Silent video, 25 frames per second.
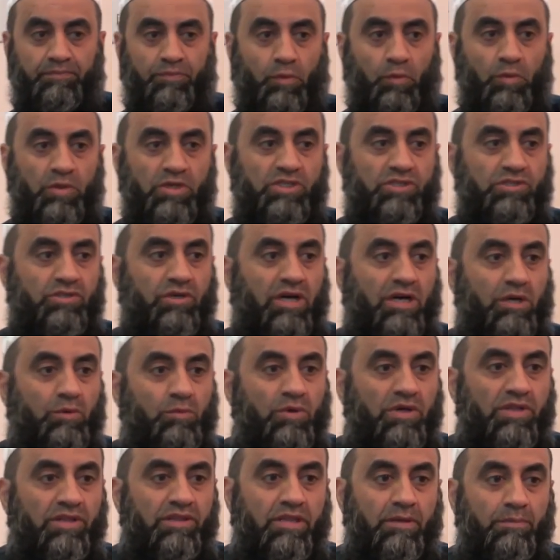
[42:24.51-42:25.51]
We start
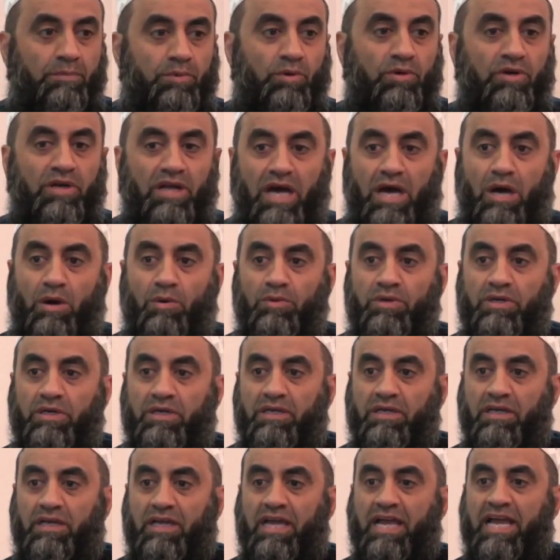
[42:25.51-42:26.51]
with the pronoun
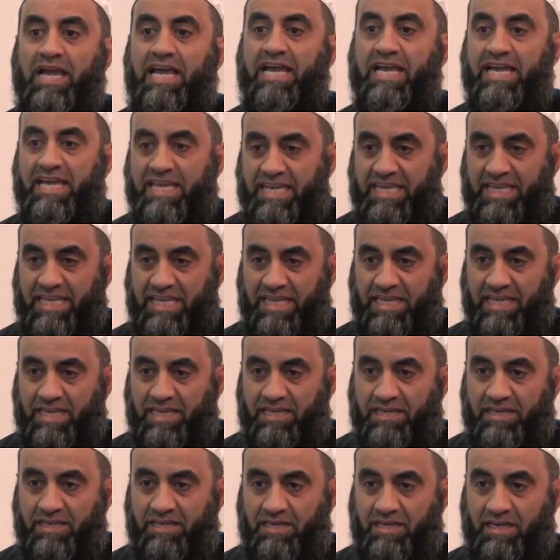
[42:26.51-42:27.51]
he.
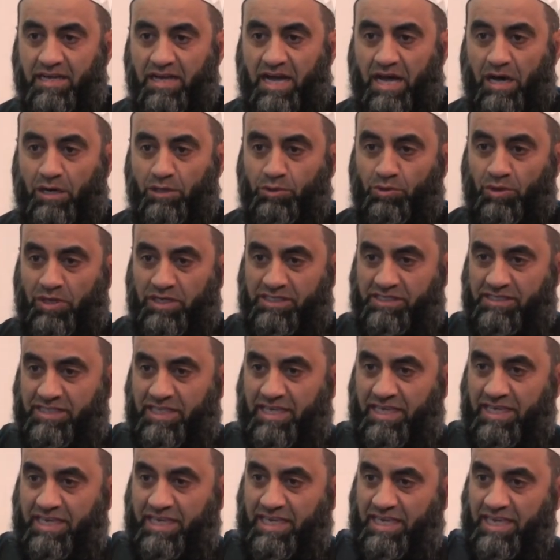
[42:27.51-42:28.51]
How do I
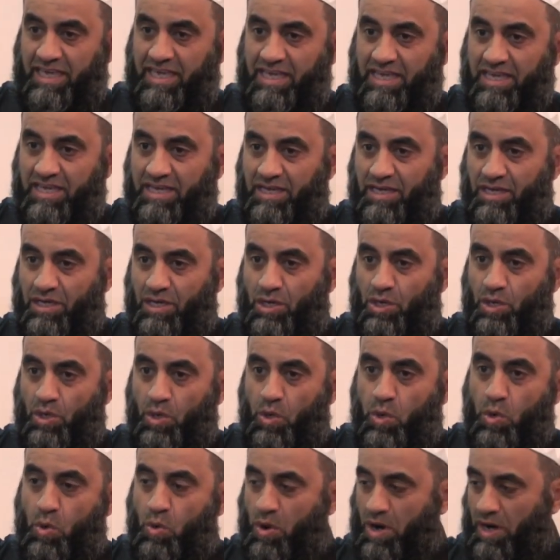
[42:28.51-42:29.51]
say he?
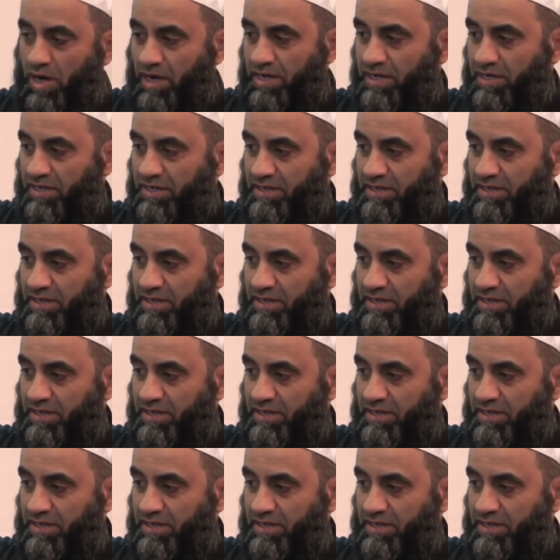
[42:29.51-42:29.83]
Huwa.